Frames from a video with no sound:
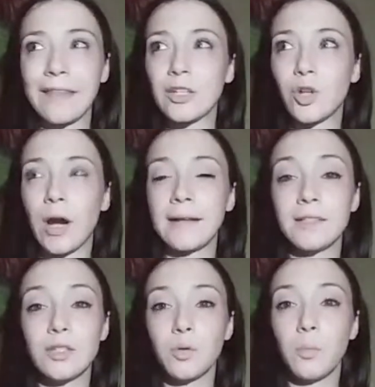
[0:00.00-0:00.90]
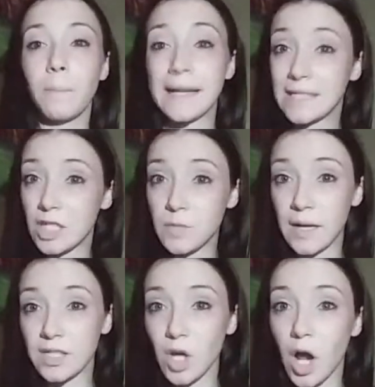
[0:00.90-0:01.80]
They tried to message my
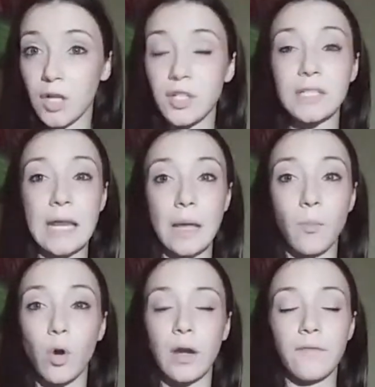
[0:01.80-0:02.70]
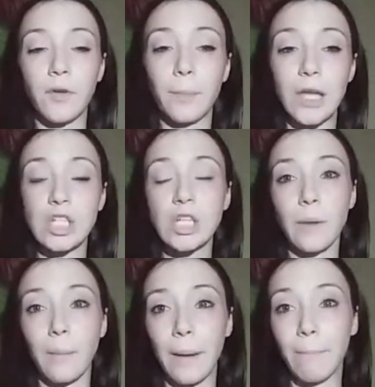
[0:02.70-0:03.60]
doctors getting more information
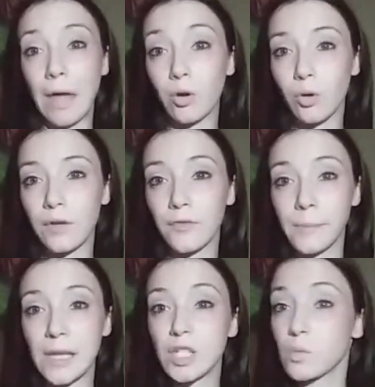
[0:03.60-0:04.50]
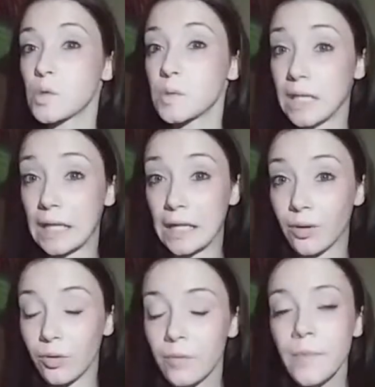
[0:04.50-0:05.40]
about my medical information, which was
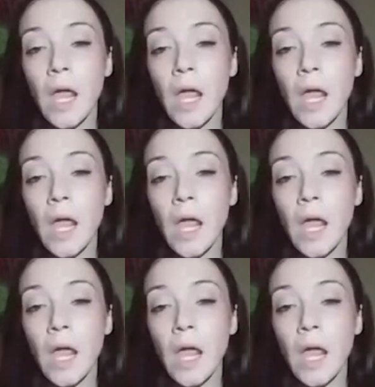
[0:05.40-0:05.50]
illegal.